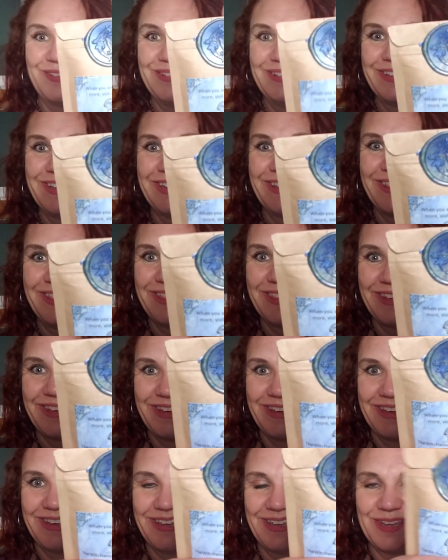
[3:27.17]
Look at
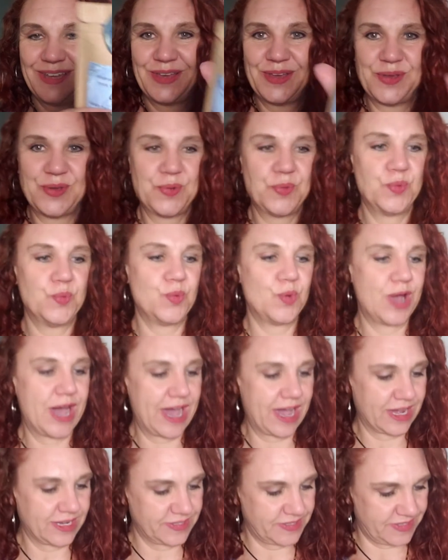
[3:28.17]
the
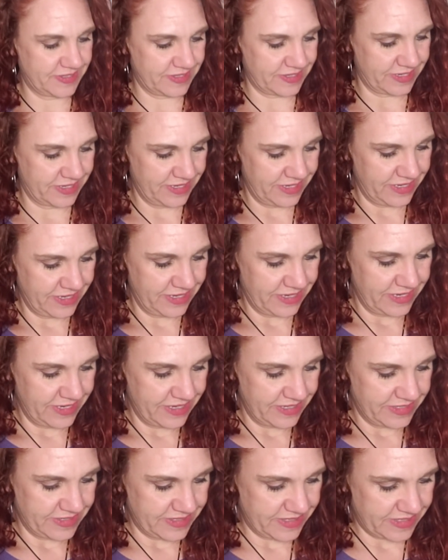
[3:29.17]
wax
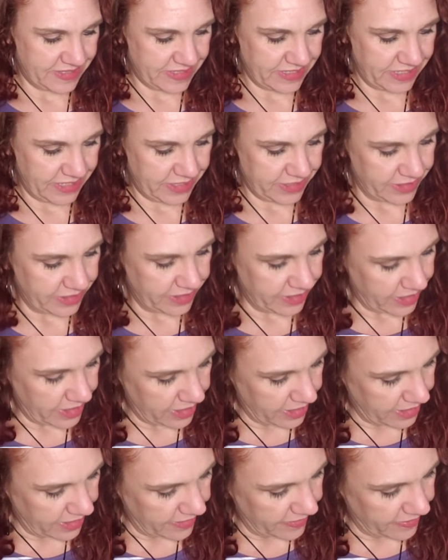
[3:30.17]
seal
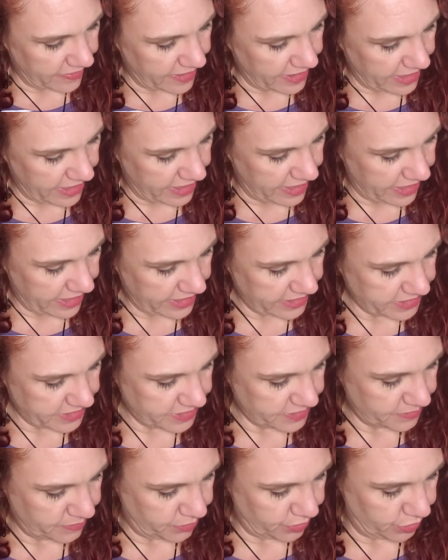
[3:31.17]
on that.
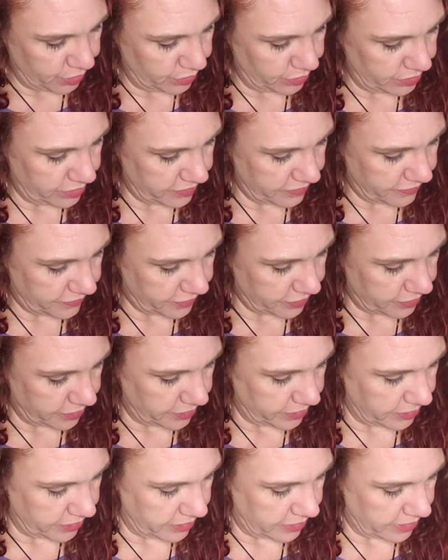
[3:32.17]

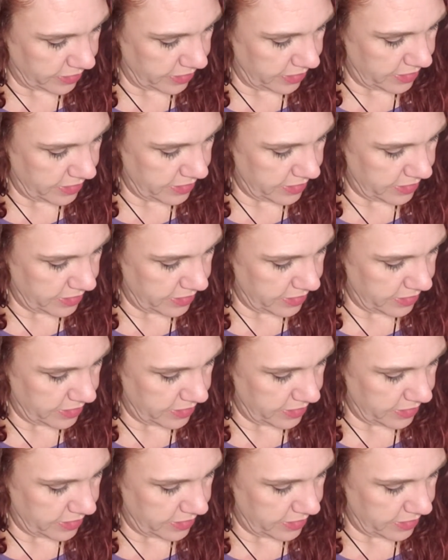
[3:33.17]
Beautiful.